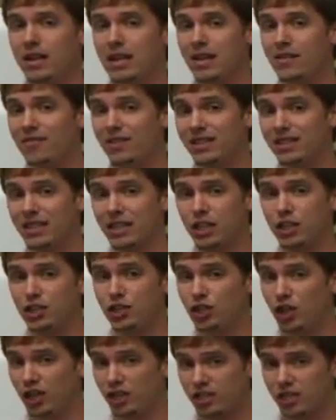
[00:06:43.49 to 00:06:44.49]
If it's an
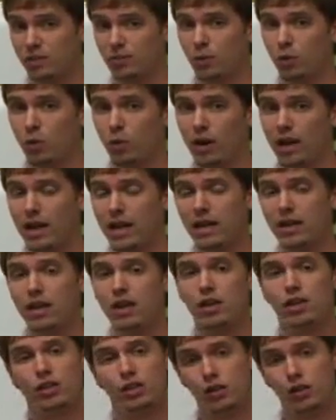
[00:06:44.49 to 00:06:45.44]
adjustable rate,